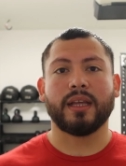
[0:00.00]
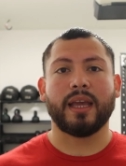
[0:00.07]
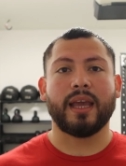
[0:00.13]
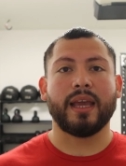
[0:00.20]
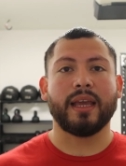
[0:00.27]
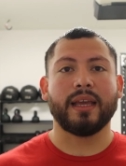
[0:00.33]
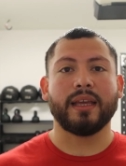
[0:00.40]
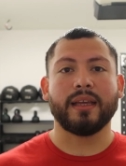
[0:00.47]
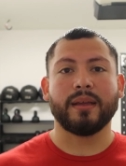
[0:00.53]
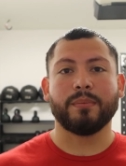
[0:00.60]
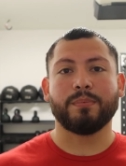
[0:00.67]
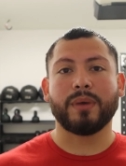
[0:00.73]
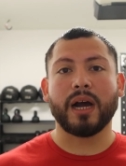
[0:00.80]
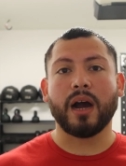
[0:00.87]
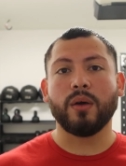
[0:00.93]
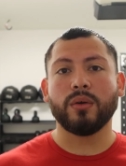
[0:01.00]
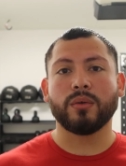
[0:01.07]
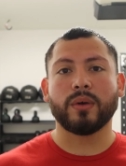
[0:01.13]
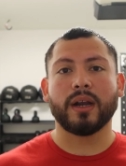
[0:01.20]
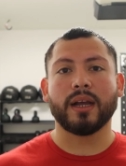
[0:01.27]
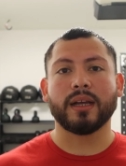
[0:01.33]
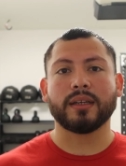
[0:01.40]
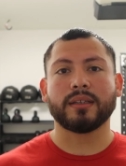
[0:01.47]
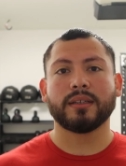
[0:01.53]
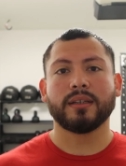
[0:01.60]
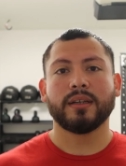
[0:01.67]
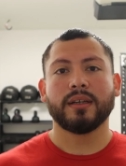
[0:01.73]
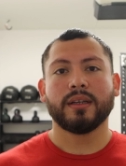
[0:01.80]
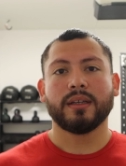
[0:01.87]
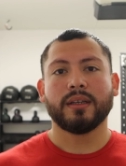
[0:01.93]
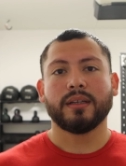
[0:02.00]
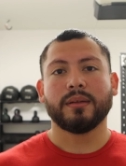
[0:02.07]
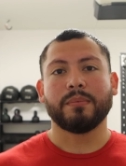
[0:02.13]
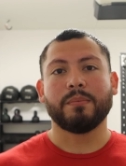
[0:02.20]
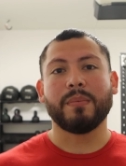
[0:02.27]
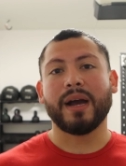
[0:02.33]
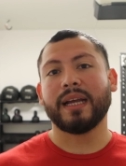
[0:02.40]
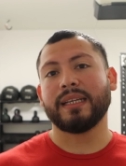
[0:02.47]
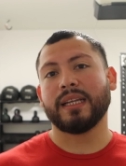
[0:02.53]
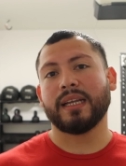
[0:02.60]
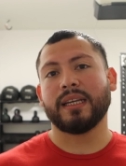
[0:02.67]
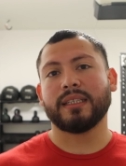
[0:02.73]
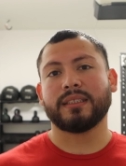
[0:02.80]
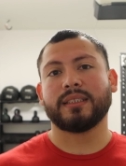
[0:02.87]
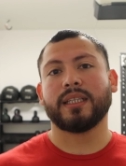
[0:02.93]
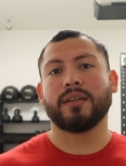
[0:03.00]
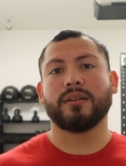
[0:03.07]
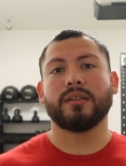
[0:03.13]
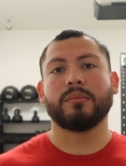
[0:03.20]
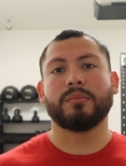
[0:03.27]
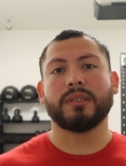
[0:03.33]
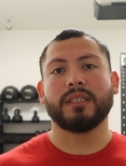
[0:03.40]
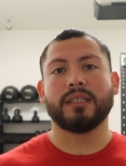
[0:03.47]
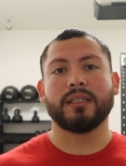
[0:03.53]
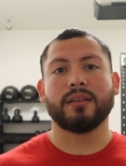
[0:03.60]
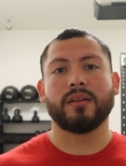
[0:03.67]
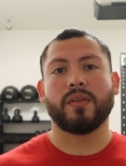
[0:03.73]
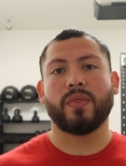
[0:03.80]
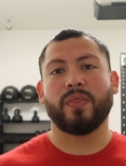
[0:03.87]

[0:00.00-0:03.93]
a power rack might not necessarily be